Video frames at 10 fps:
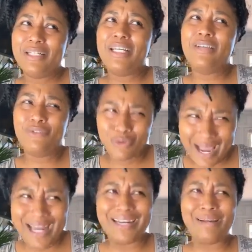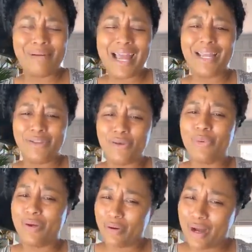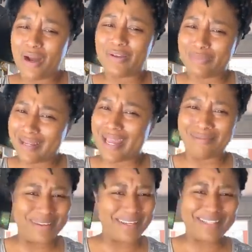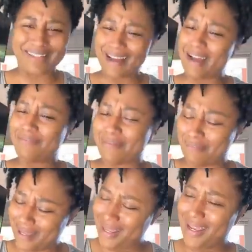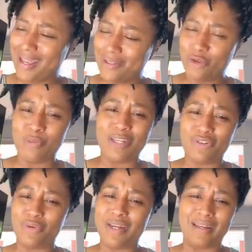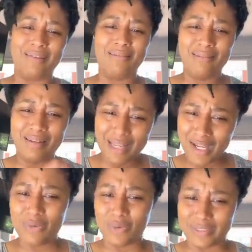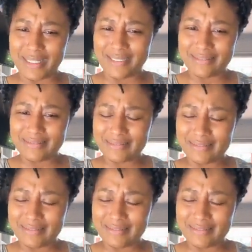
but if you got any black in you, we're going to call you black, because God forbid you be treated equally.